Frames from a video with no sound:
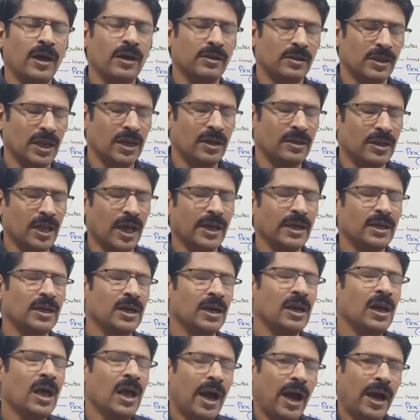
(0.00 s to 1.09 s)
cell
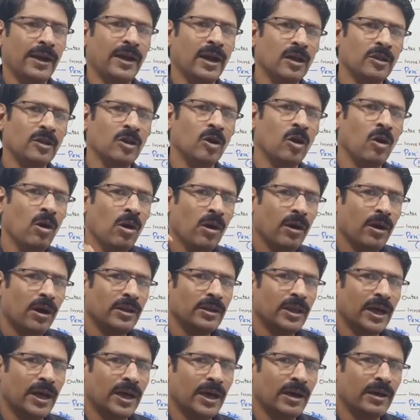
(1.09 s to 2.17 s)
cycle, and also
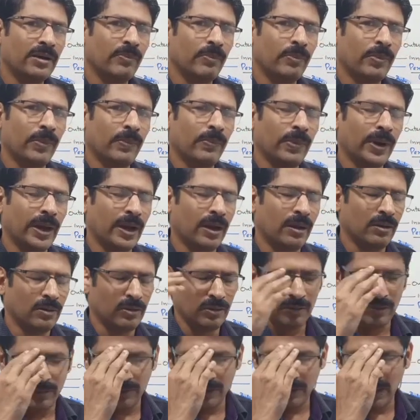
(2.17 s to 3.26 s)

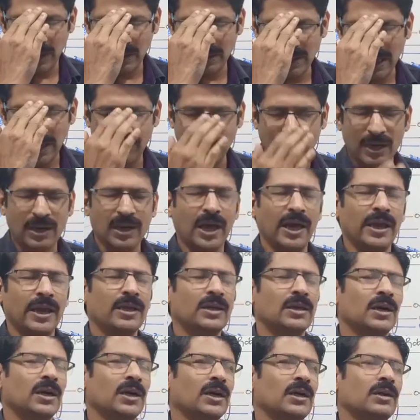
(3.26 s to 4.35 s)
the chapter
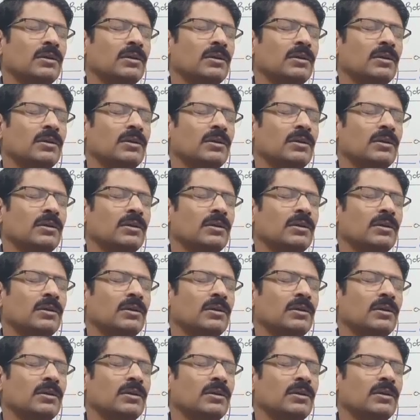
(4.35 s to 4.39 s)
like